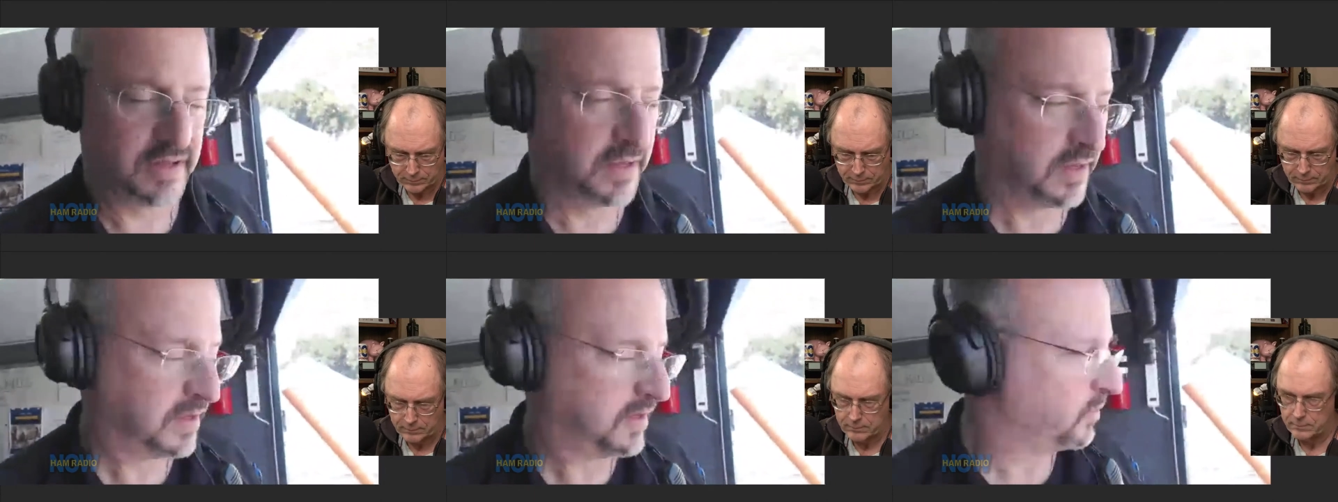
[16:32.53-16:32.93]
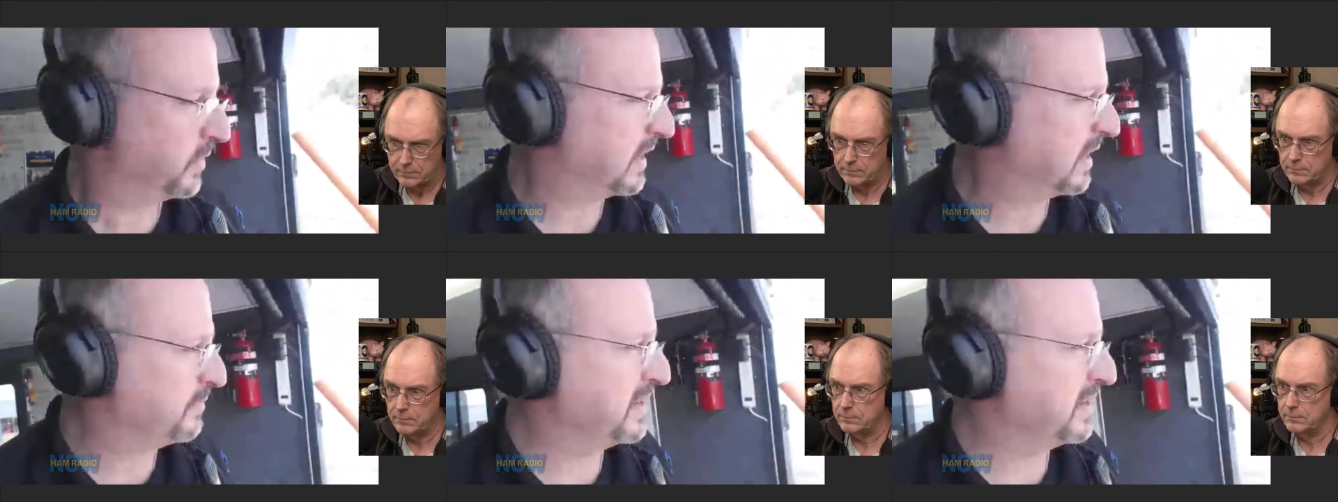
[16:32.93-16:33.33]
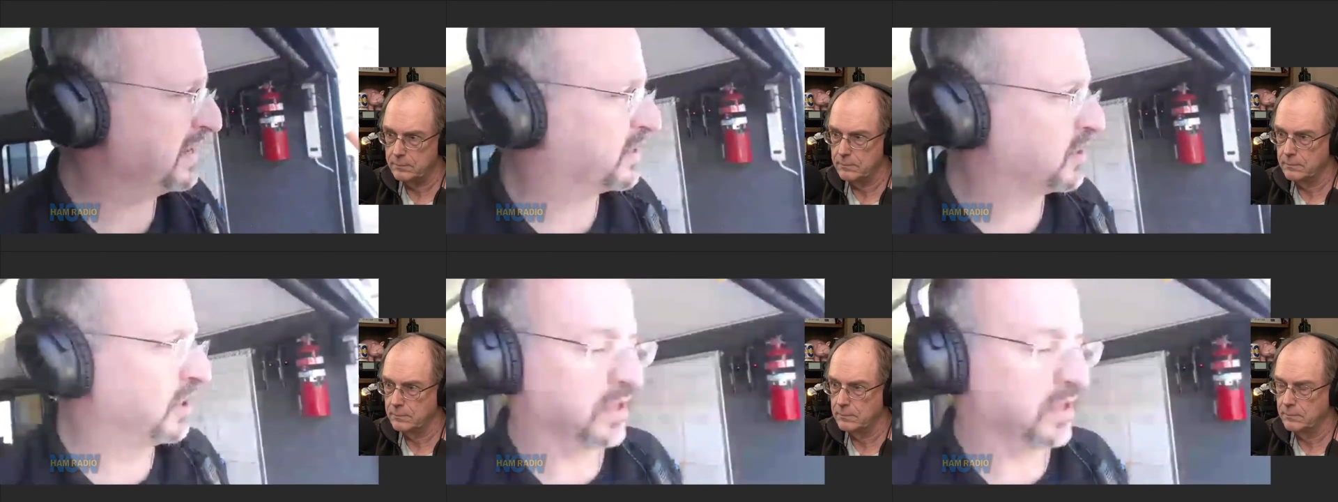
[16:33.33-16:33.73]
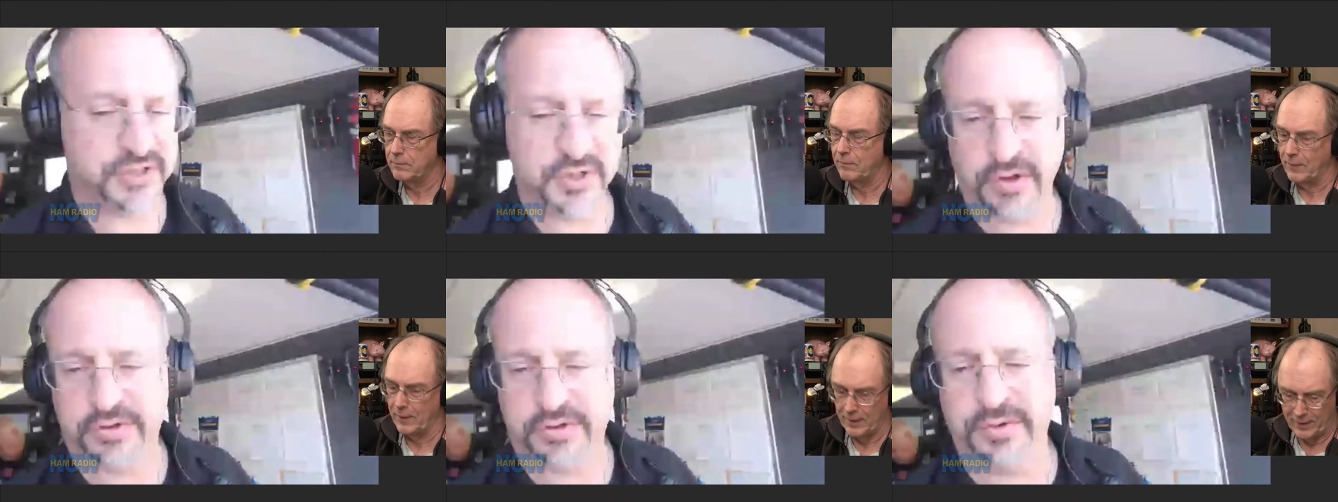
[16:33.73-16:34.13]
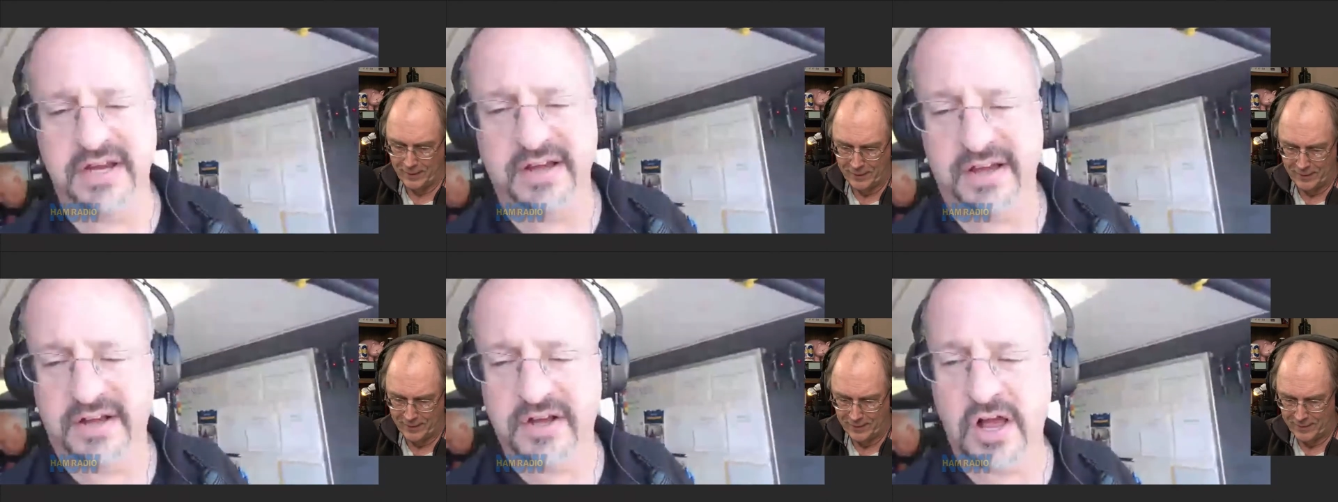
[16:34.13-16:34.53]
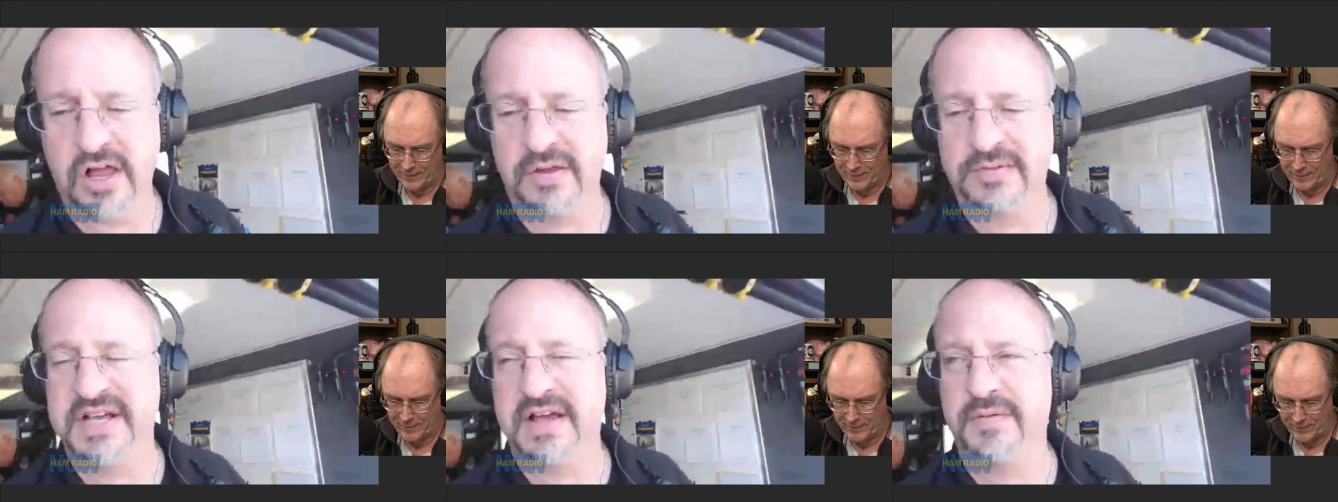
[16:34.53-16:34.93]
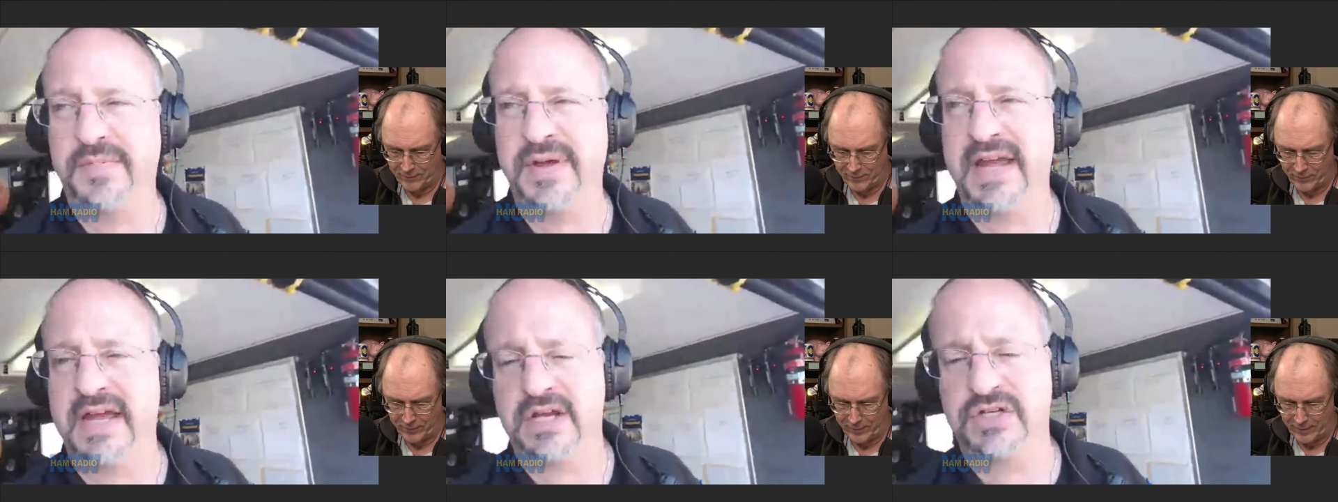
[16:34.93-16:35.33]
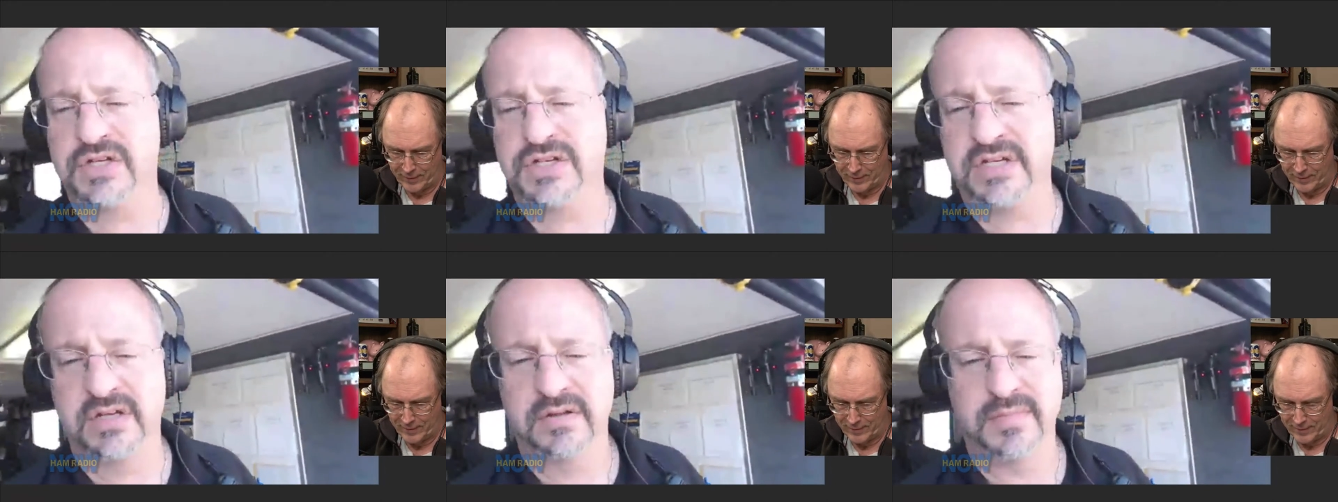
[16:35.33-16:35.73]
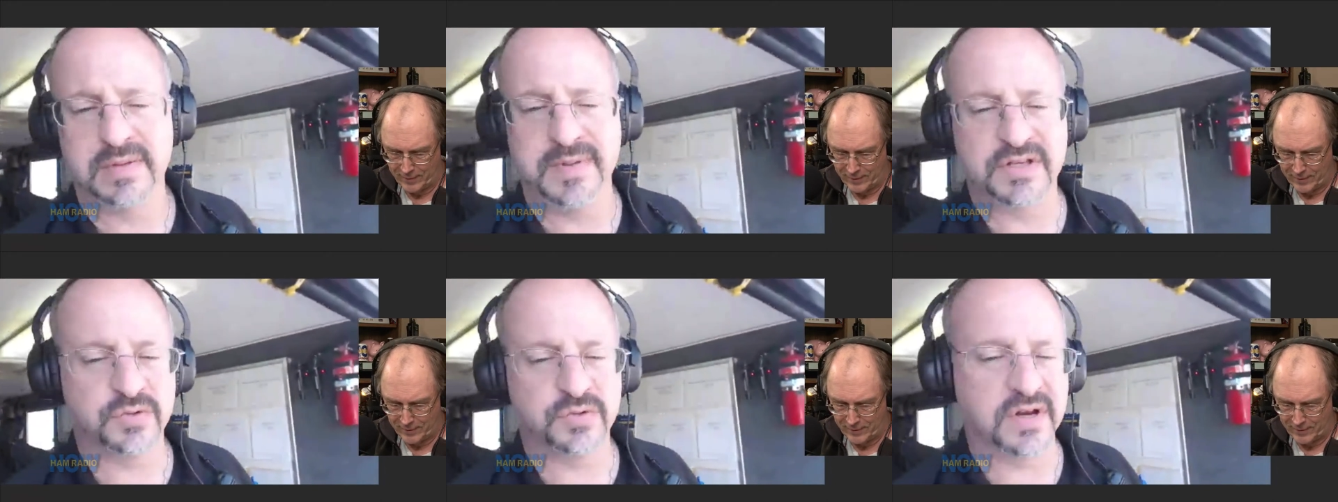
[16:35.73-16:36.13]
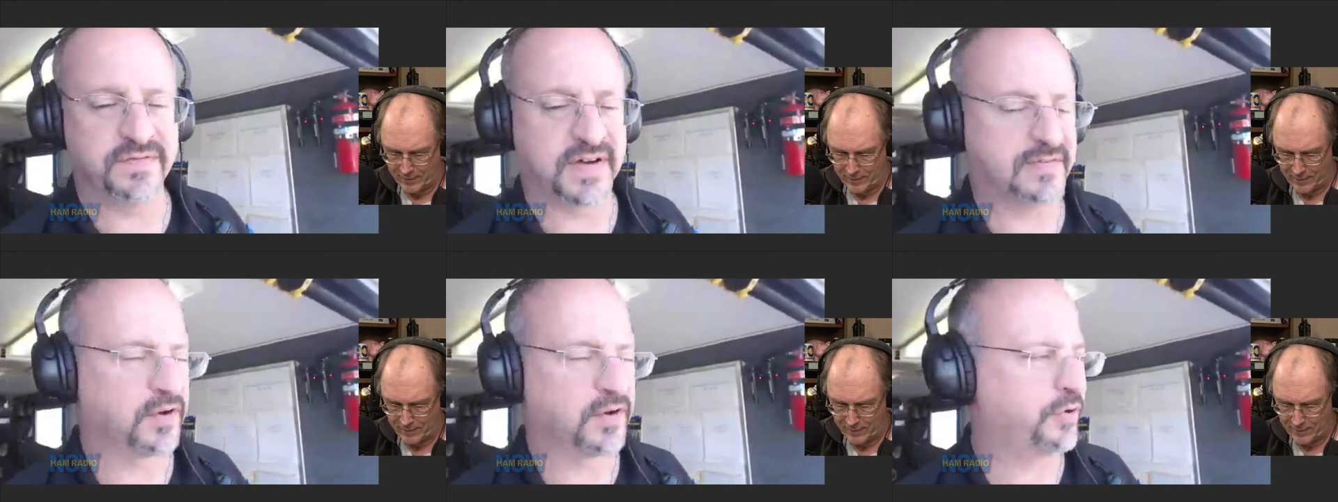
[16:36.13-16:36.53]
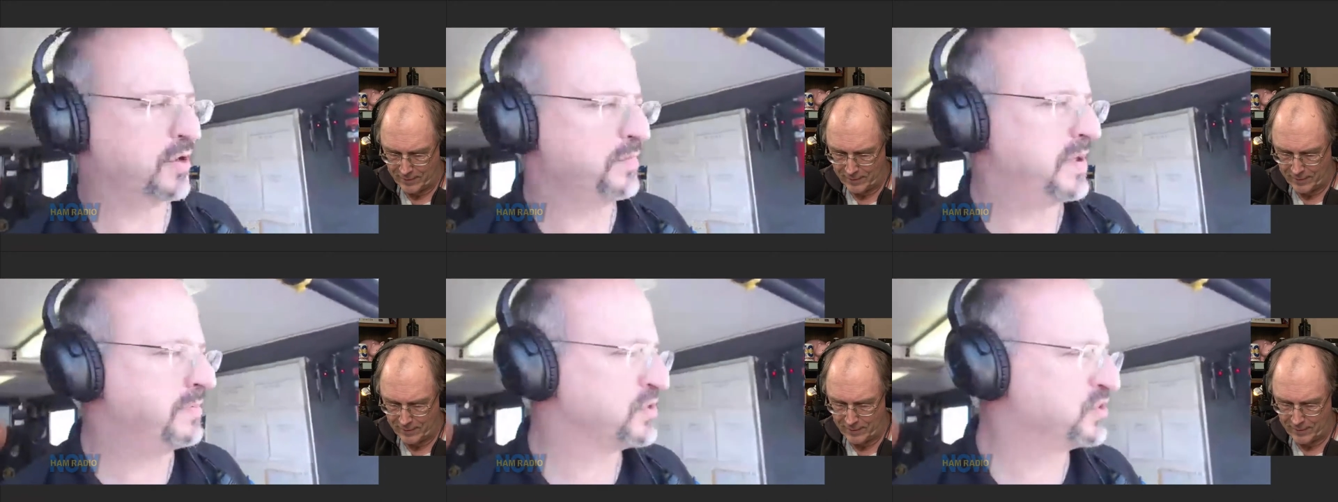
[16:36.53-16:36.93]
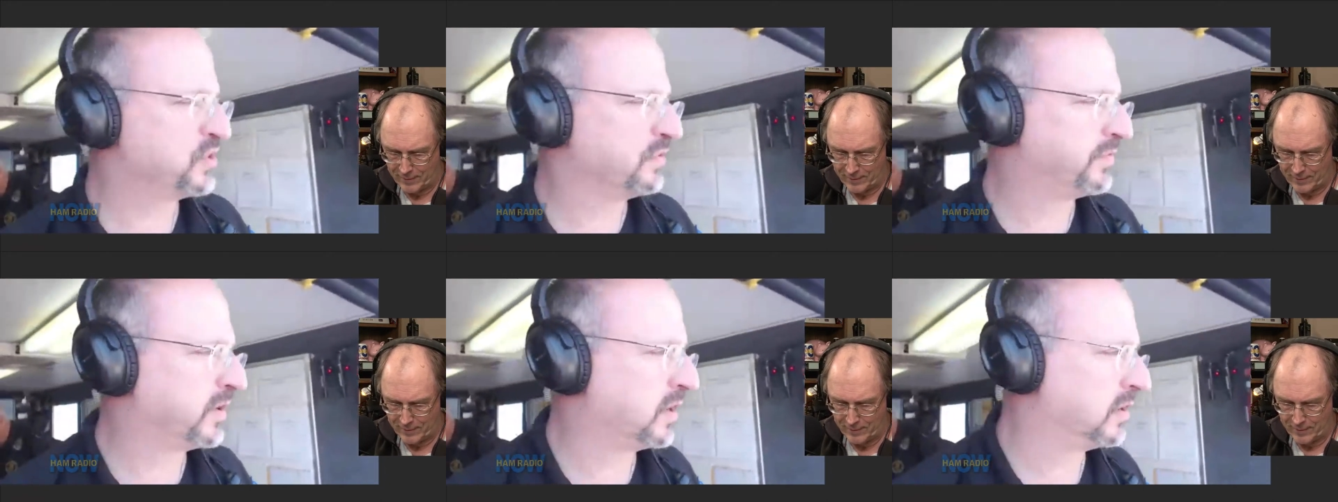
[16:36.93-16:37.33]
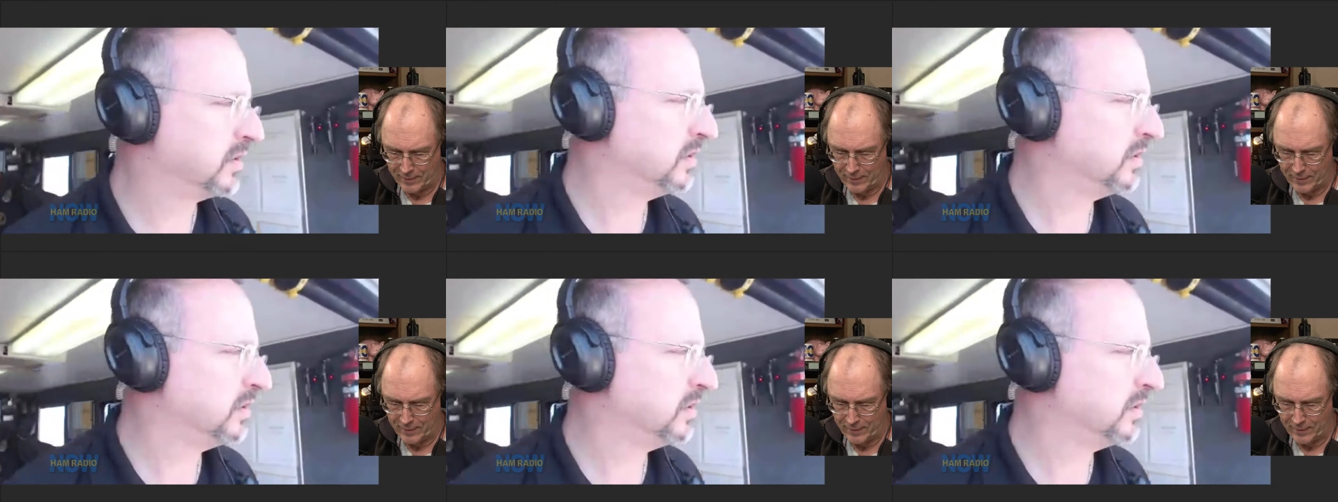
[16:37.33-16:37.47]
Speaker 1: wait, I'm being called two or three uh, columns down the page, maybe 25 or 30 people so far.